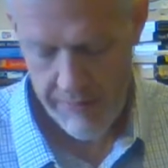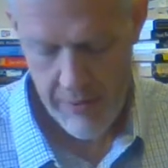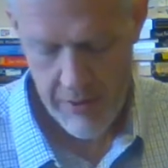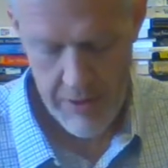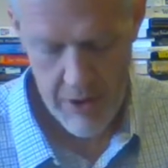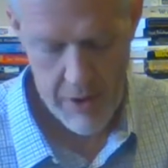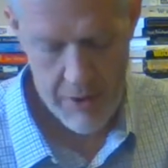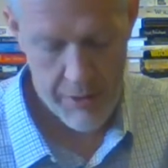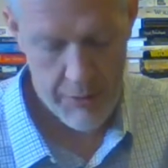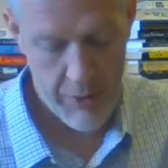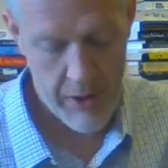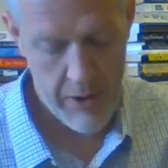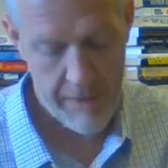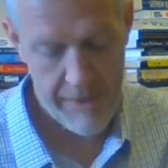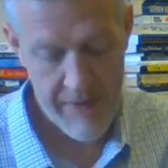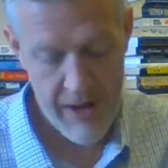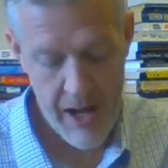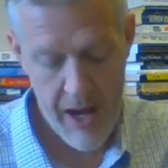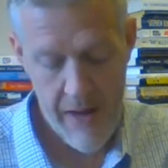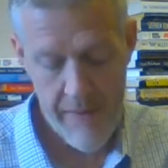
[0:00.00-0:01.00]
footnote three oh
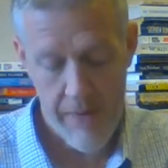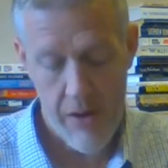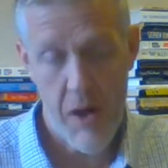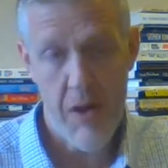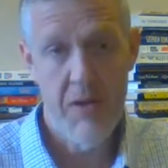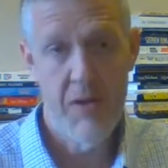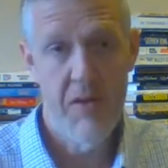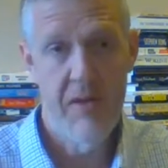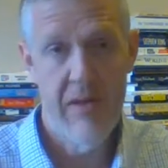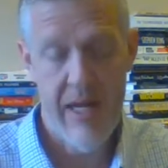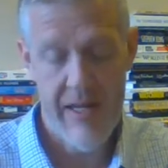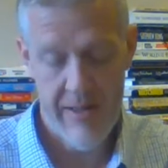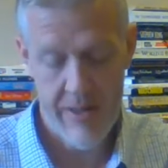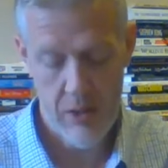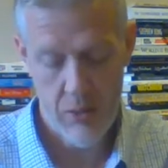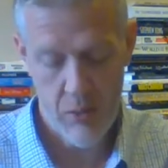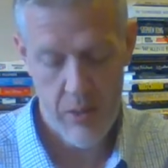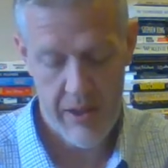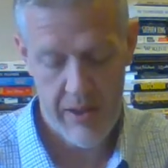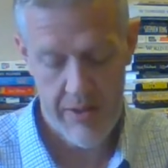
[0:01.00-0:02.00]
five also cites
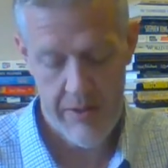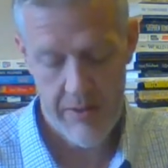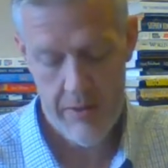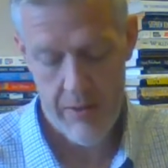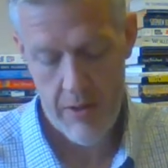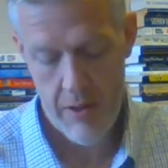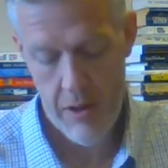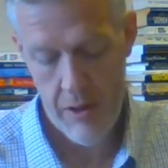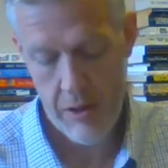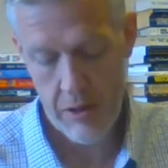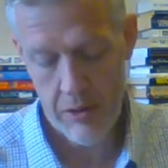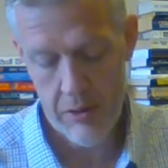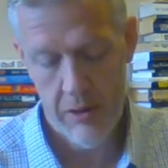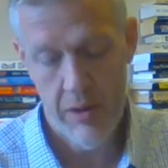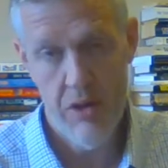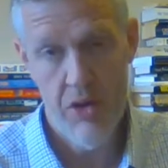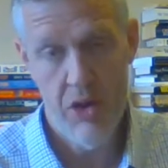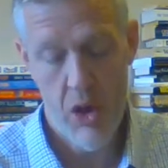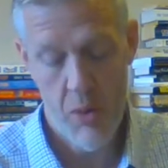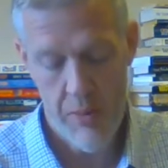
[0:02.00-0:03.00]
the Wicks article
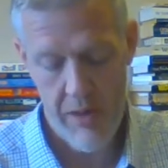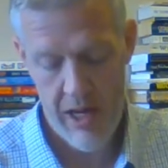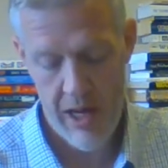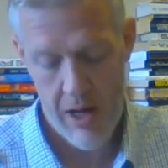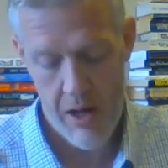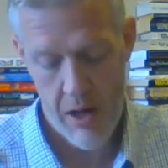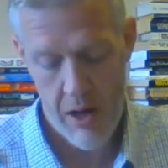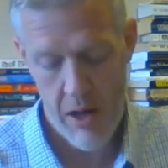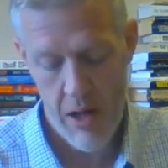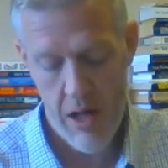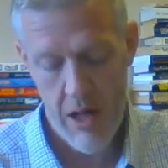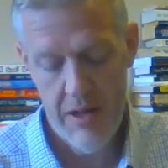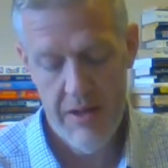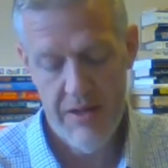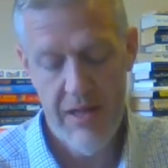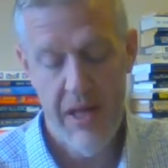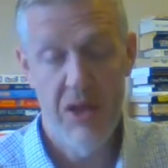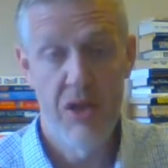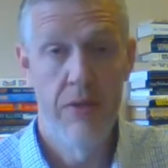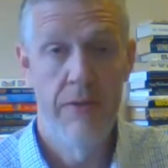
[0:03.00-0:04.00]
on Schopenhauer,
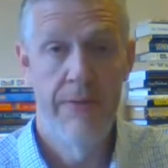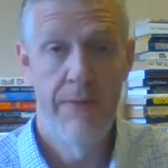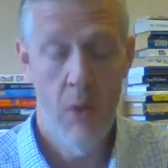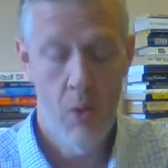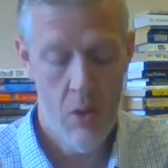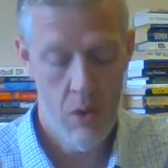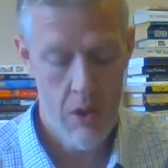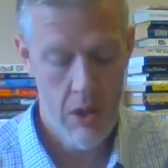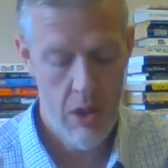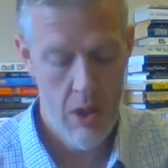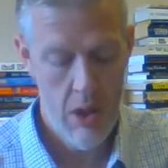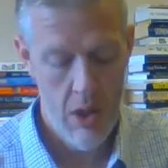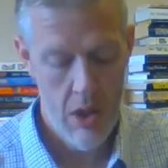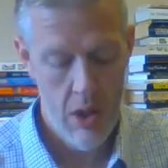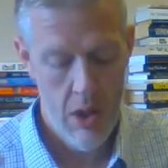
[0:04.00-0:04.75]
section four.